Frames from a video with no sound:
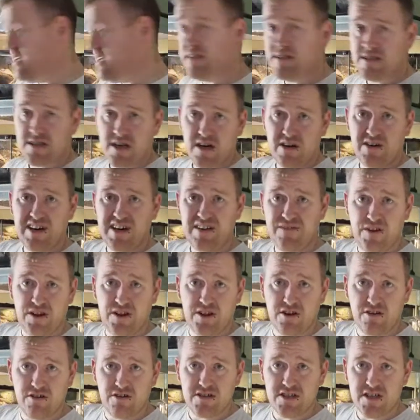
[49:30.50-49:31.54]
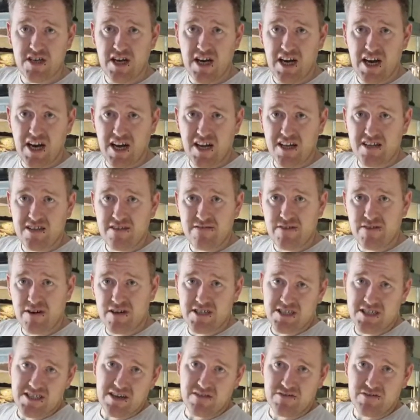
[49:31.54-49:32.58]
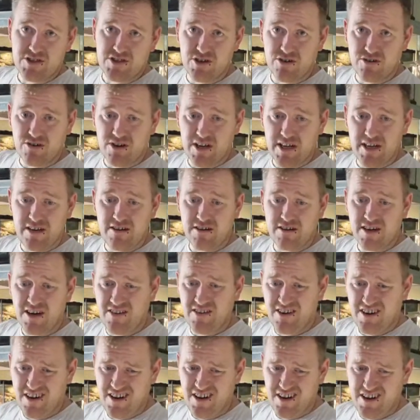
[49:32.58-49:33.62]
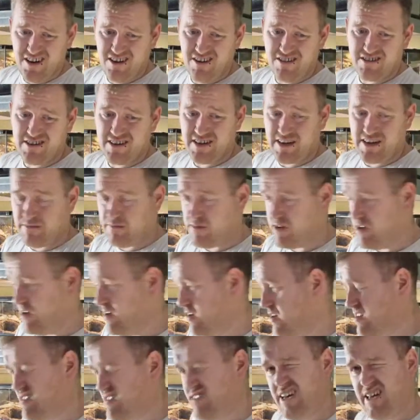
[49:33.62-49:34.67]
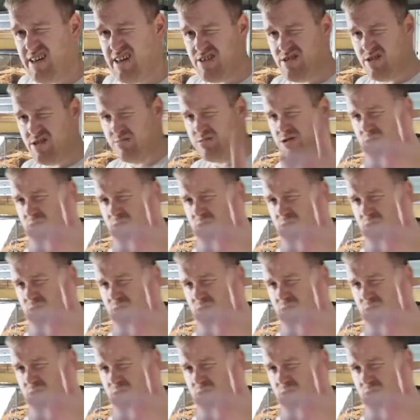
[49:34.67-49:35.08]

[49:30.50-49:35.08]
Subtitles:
So if it does, and you find yourself chuckling or going, look at him, hit the